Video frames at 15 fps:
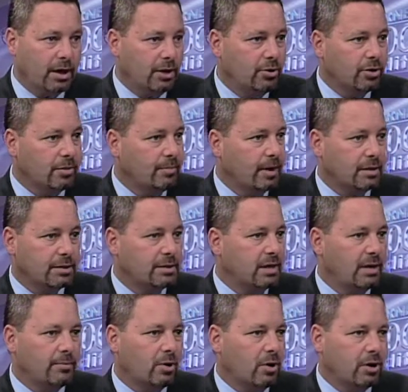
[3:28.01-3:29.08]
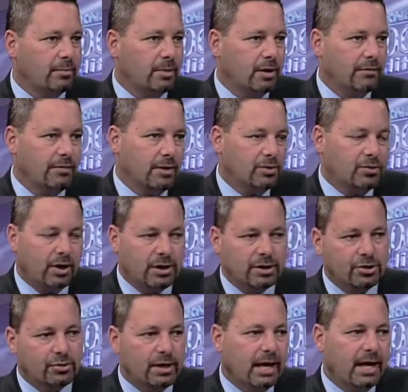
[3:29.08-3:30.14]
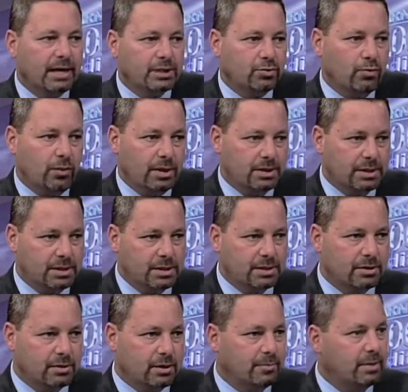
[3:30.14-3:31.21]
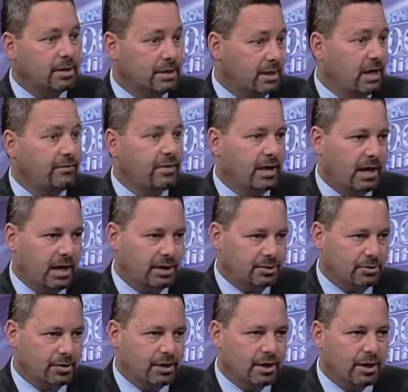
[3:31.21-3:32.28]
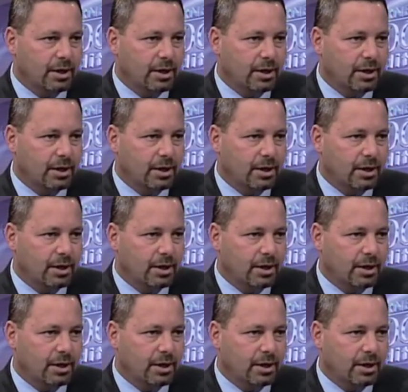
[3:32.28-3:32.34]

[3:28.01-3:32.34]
And you could make the same argument if they tried to do gas ones, it still could be a safety hazard.